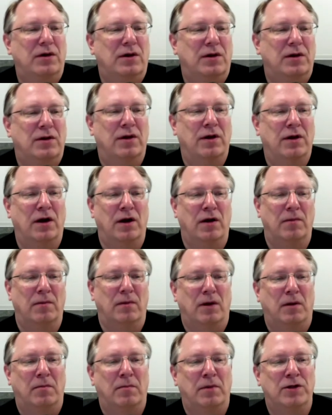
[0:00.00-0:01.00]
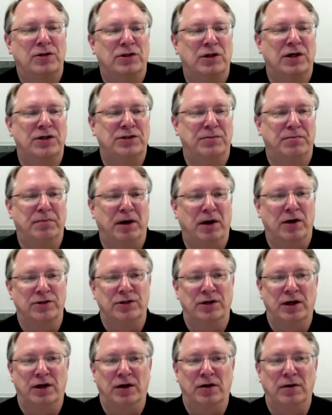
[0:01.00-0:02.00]
There, much less embarrassed
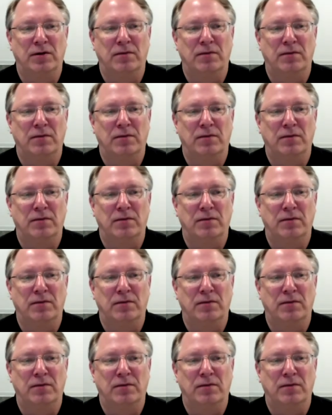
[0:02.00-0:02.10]
now.